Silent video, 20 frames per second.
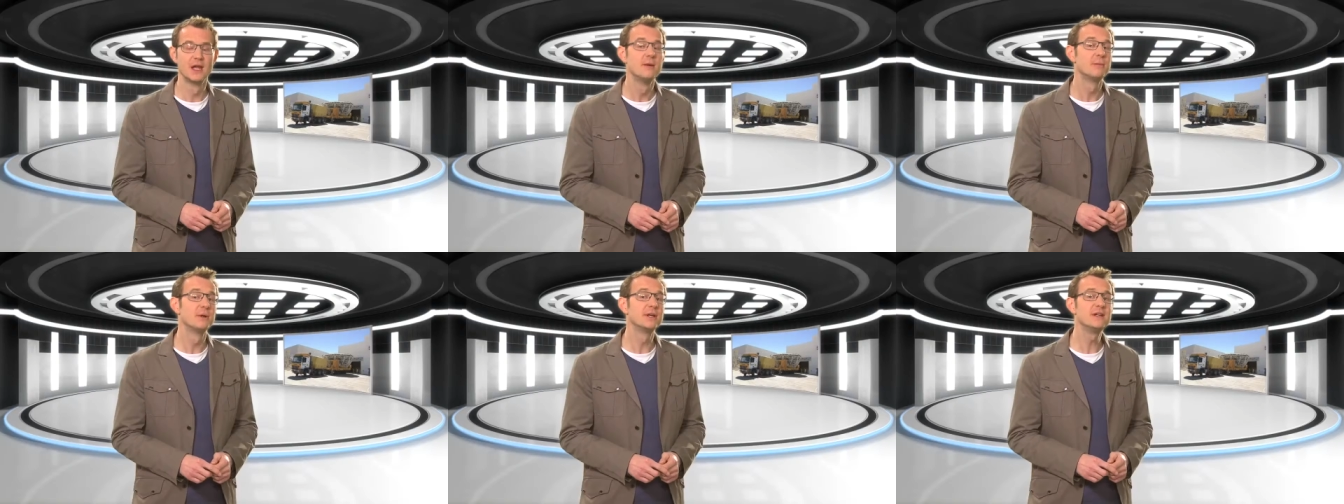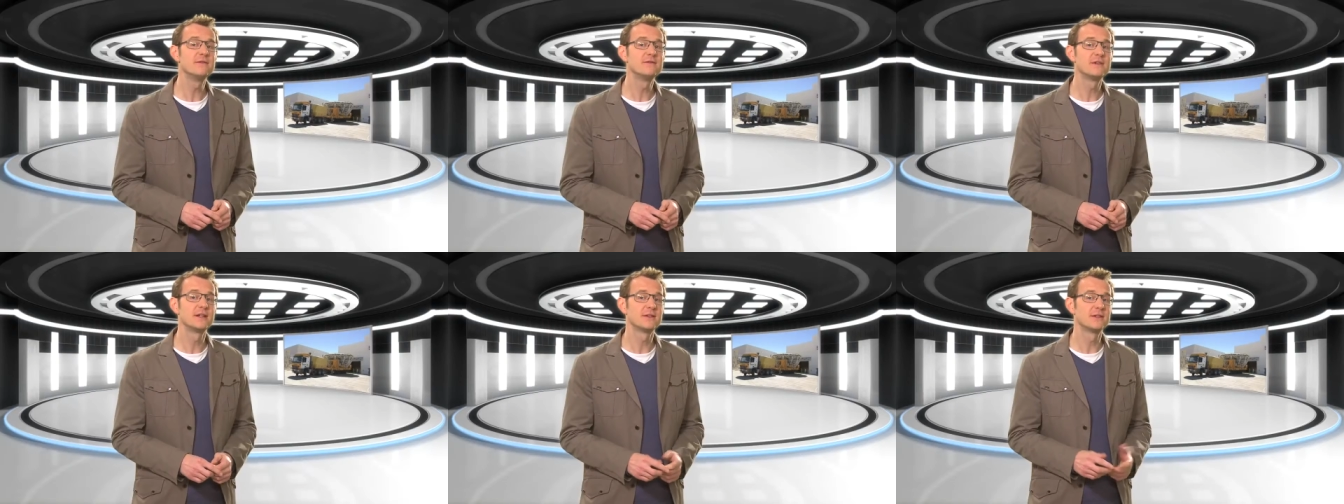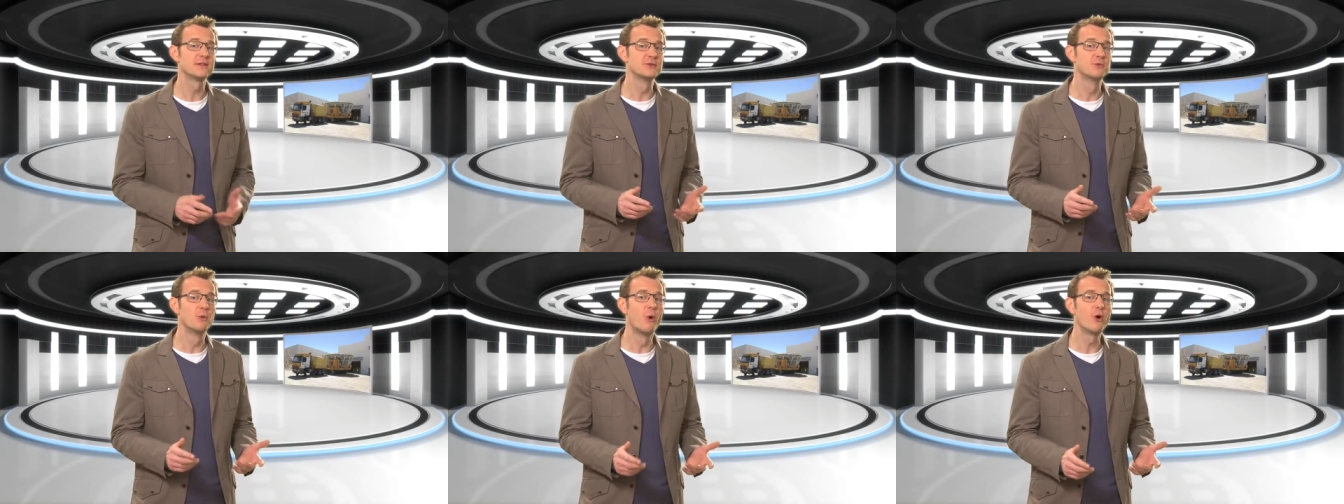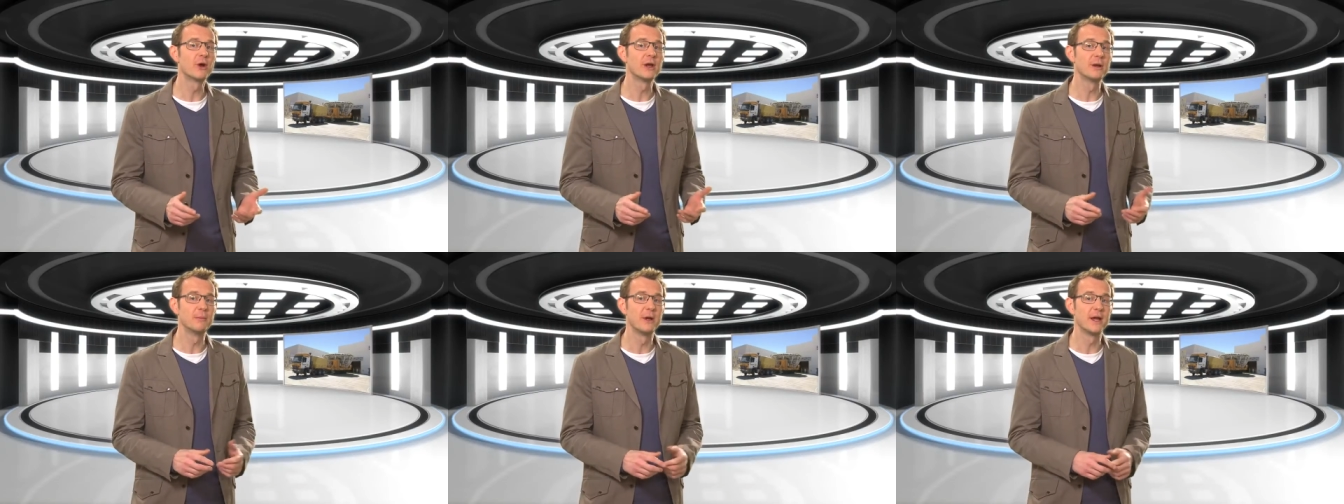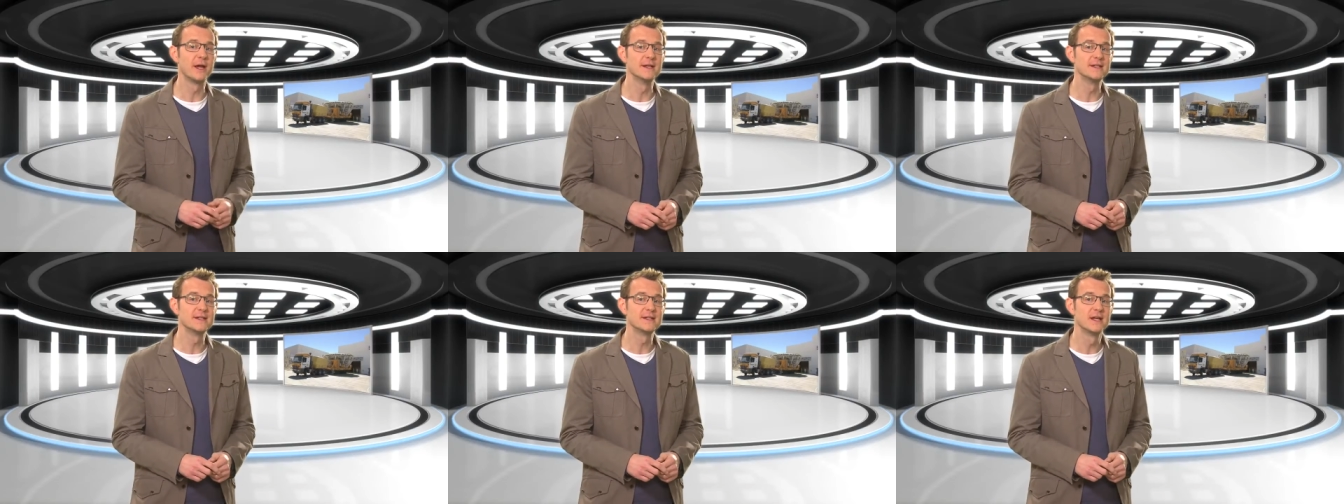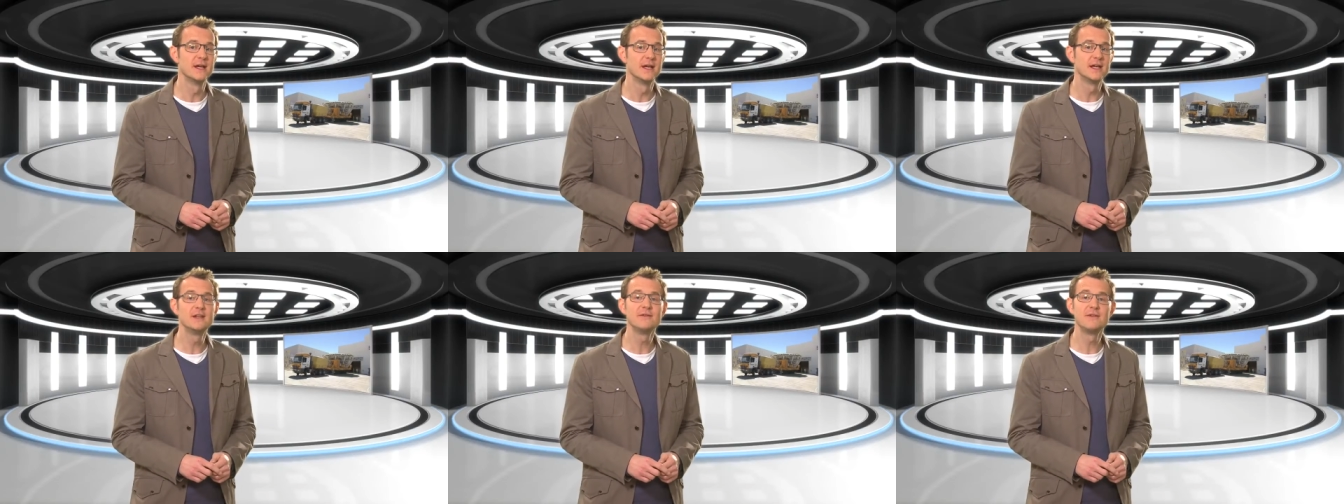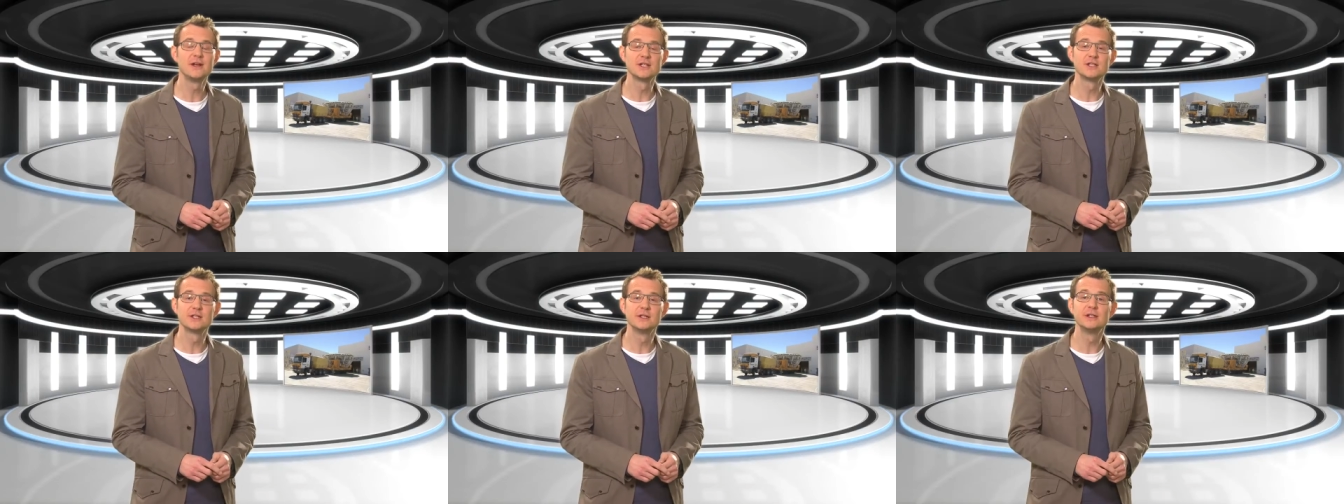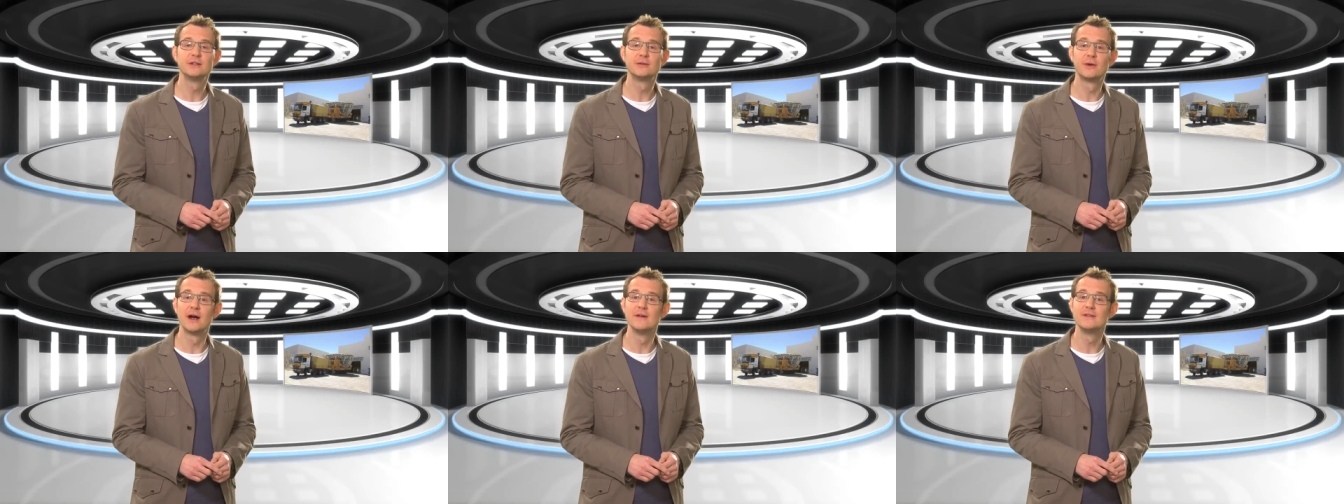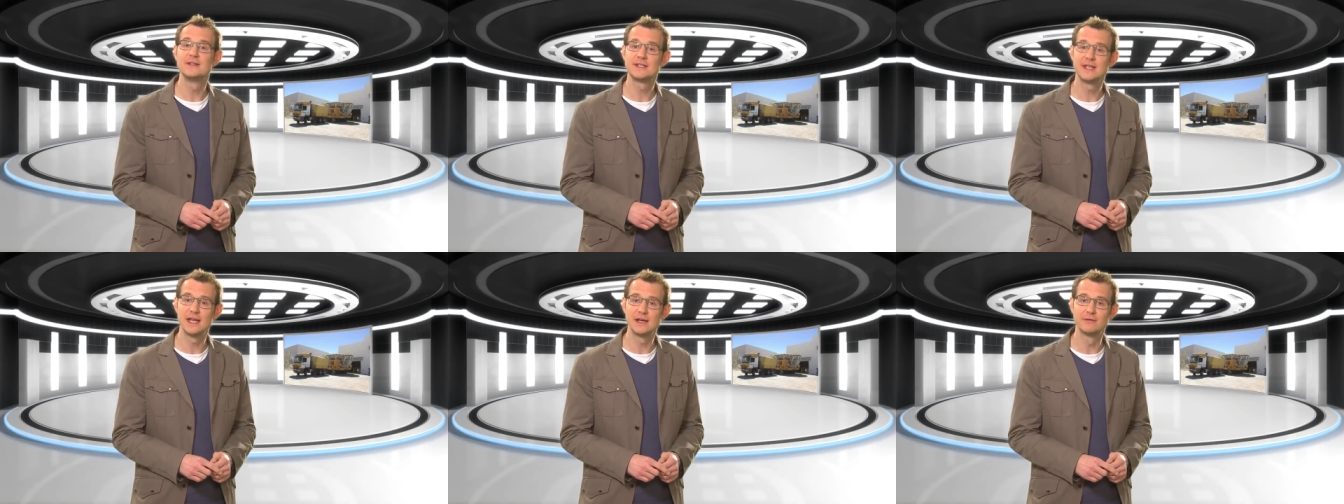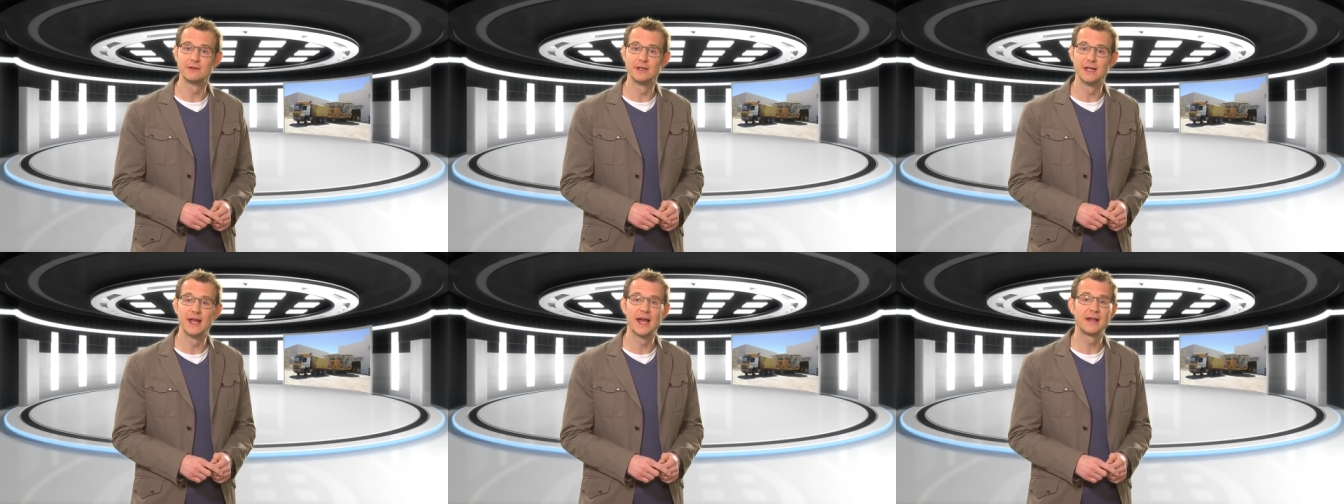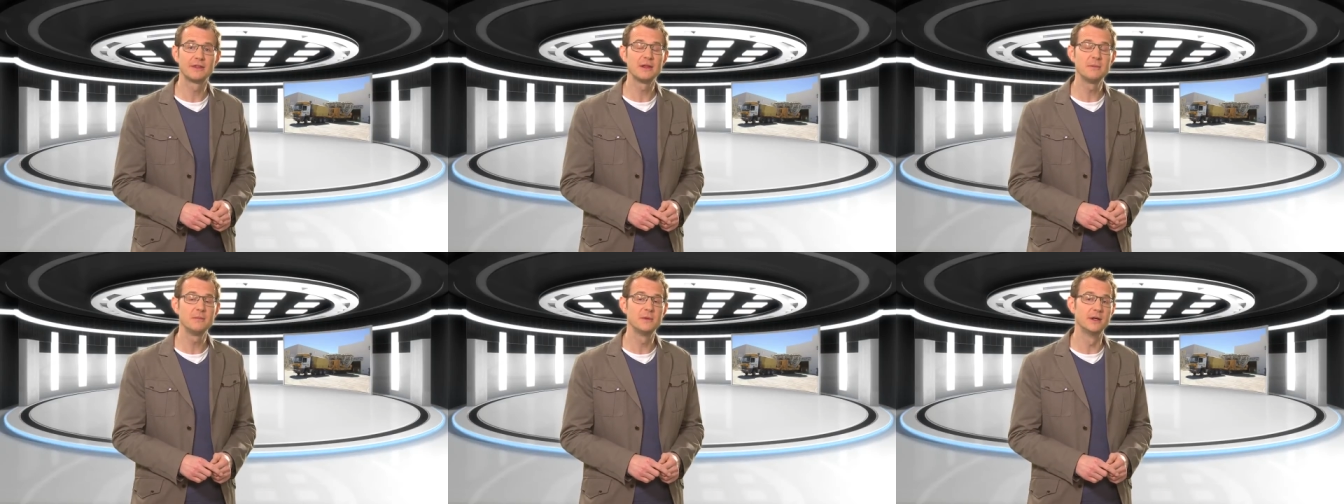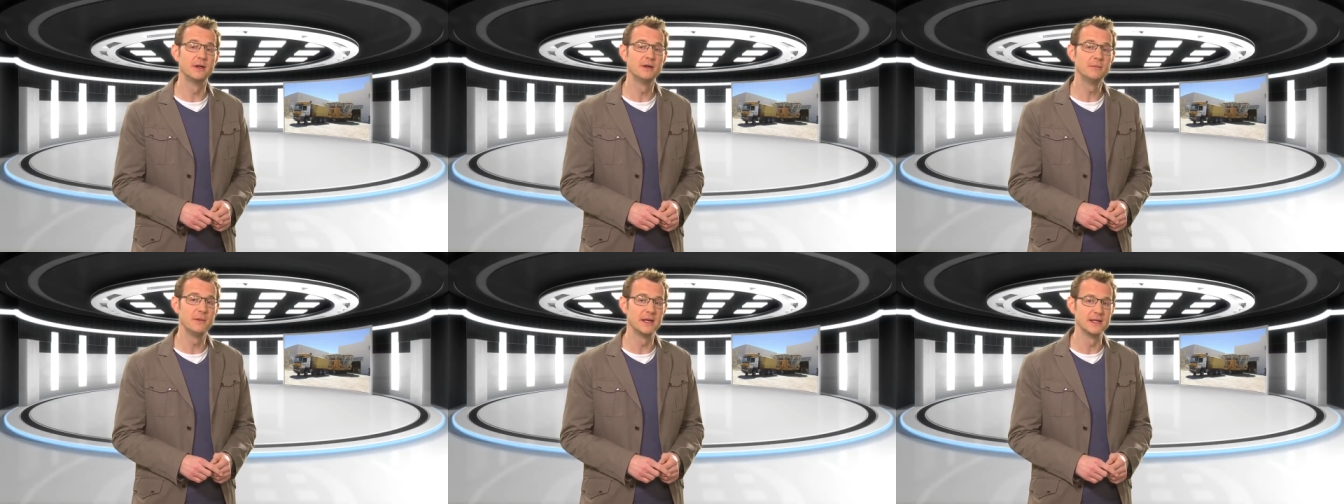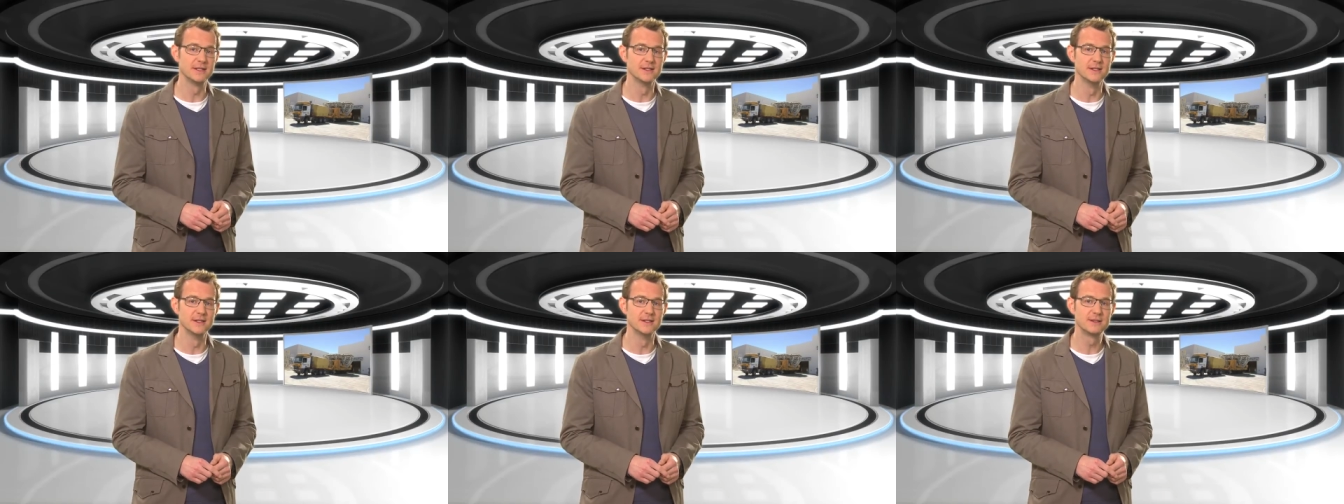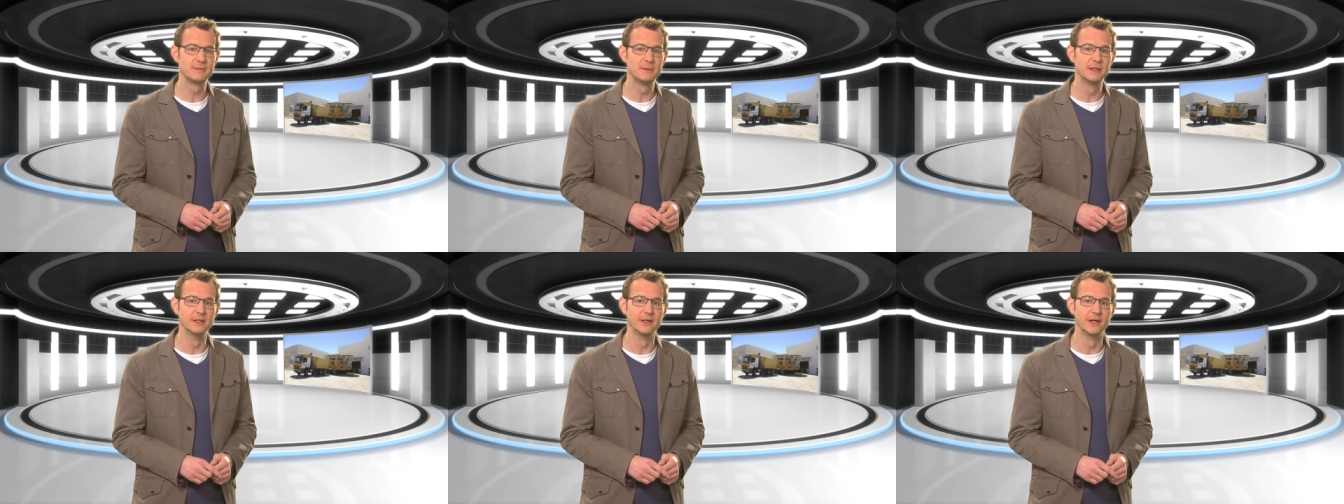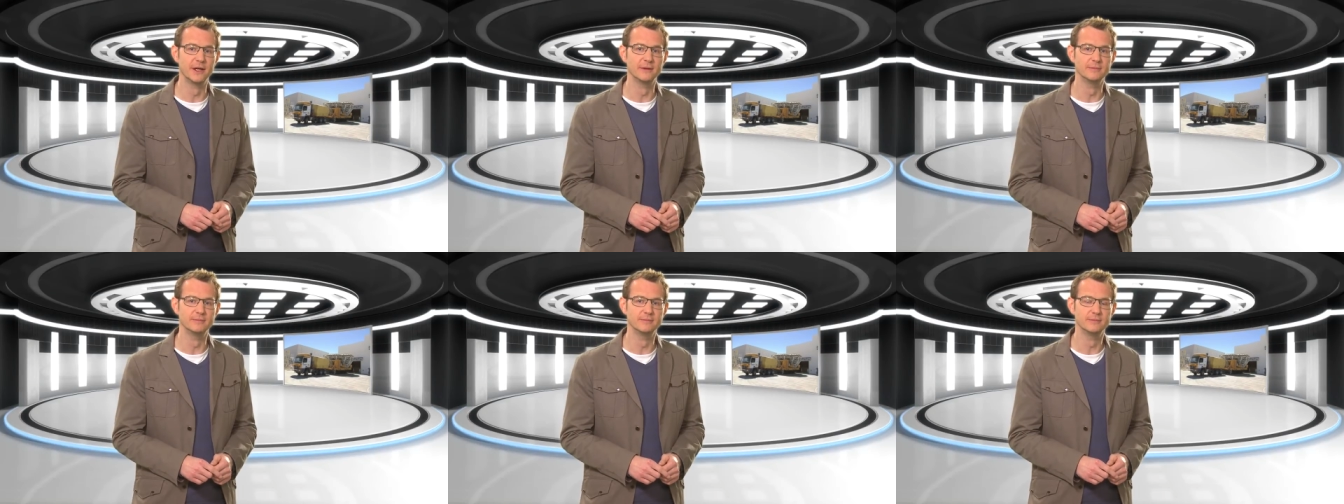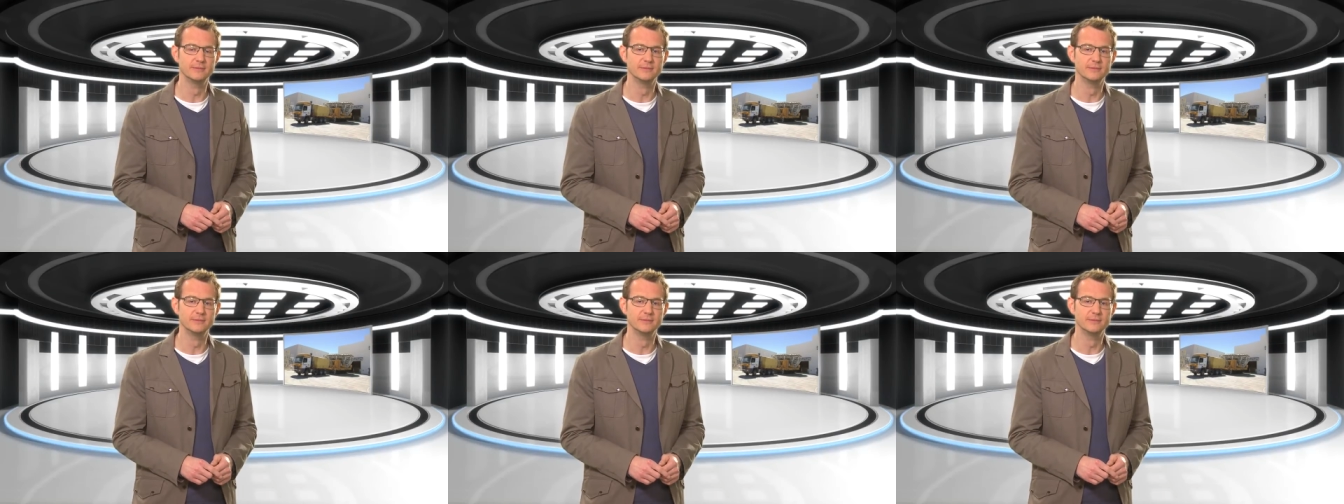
But even at this walking pace, it eventually arrives safely at the mirror maintenance building.